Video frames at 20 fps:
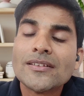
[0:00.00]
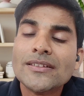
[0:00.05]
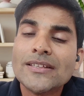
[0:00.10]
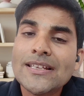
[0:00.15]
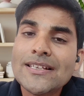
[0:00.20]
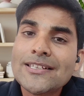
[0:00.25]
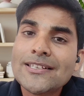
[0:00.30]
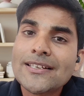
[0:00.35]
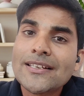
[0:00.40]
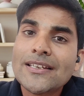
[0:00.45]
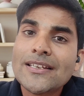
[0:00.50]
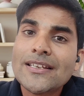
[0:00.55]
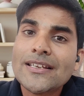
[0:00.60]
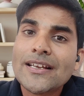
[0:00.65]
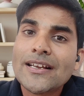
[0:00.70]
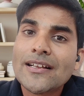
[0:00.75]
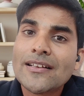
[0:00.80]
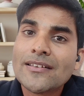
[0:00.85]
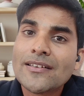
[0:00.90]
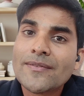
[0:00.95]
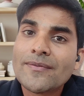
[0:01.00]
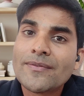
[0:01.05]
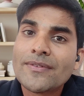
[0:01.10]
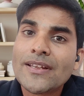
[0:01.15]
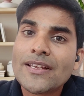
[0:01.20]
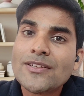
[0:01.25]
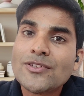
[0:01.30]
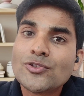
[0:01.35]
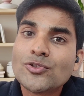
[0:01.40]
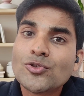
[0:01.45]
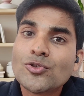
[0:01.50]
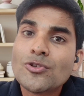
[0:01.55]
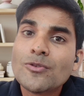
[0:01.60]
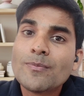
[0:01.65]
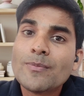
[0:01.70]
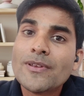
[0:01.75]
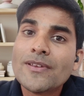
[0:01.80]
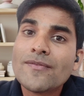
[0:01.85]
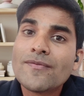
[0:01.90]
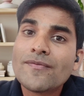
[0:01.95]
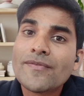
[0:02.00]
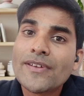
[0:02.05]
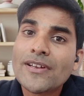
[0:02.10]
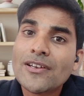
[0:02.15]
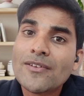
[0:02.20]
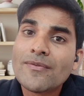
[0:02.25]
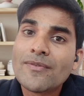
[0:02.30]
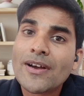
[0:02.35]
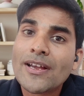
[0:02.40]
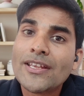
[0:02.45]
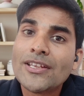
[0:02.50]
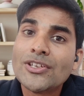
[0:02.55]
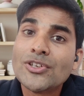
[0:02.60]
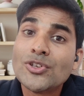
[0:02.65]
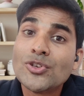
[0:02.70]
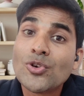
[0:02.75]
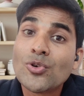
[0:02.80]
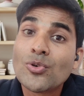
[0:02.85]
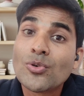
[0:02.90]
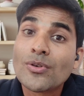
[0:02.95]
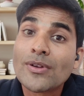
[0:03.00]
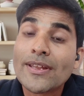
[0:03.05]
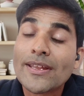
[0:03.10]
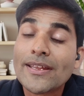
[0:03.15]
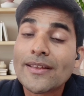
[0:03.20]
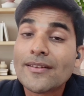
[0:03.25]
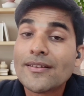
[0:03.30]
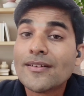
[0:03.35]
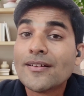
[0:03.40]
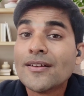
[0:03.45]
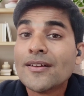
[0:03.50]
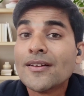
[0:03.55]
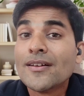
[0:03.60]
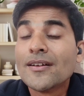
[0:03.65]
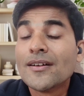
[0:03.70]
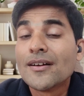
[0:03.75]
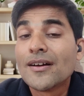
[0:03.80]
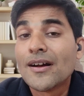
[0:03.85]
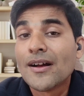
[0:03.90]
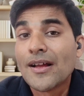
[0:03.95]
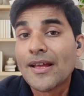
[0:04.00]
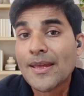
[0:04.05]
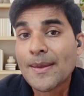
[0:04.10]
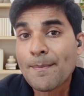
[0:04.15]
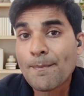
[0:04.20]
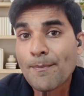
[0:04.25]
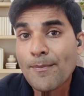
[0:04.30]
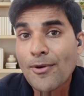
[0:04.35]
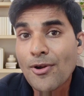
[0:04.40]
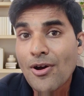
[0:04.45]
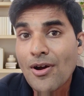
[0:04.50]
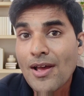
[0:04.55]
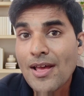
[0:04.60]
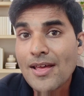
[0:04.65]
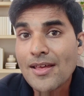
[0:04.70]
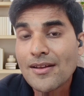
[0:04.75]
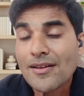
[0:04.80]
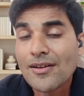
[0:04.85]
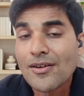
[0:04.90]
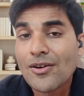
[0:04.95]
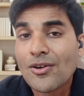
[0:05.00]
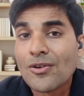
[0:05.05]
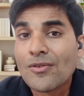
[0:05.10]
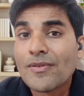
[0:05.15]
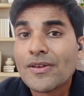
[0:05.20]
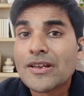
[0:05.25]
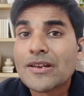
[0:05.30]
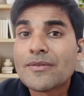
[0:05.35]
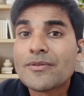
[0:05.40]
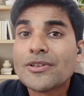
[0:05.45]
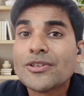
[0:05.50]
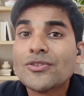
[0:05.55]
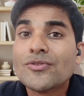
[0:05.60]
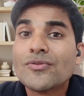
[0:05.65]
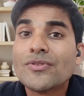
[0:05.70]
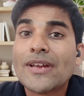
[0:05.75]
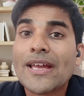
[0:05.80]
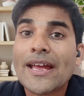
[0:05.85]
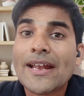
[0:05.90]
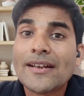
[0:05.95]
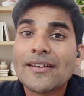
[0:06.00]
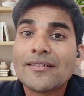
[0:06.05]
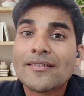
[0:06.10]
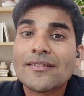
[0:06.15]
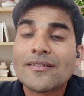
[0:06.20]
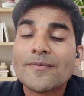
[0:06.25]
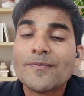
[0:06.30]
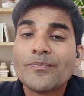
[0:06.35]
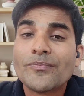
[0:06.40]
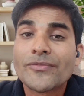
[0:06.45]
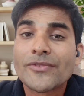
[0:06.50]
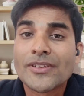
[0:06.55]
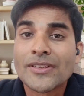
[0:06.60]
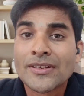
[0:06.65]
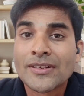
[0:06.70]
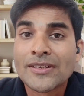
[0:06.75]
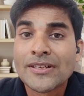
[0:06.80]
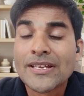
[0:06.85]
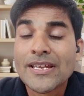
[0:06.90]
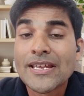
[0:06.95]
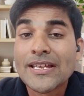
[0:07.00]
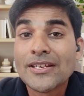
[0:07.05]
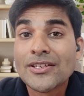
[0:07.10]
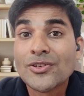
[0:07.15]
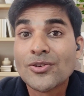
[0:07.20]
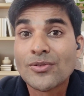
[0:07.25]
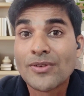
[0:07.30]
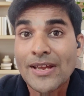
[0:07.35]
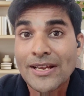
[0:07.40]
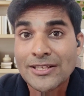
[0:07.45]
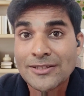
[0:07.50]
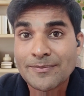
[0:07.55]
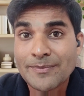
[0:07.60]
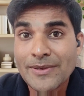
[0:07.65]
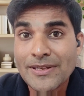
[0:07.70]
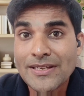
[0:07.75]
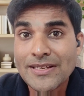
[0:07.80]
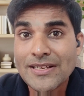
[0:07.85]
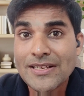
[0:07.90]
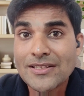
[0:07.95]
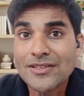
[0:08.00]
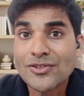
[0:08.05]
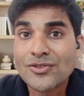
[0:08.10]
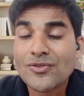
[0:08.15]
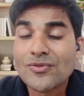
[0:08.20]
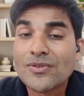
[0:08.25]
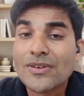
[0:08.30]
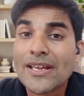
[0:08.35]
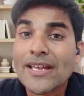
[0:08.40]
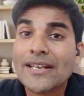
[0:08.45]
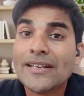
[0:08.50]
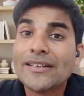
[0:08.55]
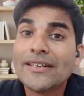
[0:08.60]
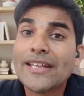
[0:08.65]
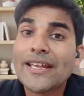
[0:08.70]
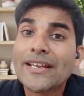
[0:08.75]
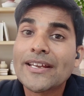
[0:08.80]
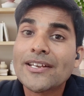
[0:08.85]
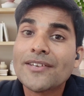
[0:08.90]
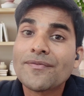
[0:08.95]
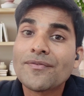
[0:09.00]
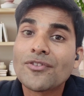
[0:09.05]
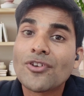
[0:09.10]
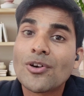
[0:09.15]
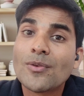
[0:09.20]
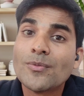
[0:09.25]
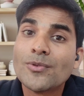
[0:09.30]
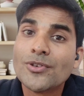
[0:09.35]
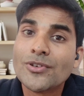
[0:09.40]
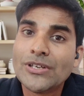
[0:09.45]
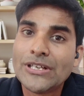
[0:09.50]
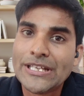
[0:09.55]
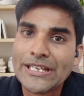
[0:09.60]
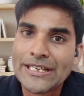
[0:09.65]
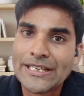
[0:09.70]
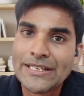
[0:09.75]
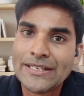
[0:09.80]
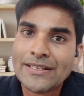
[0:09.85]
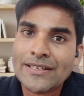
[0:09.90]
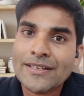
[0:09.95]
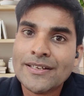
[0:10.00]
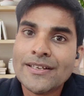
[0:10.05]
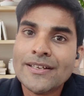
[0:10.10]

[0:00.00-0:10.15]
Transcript: This clinical reference should be filled by your employer or wherever you gain your experience. You can take it from your dean.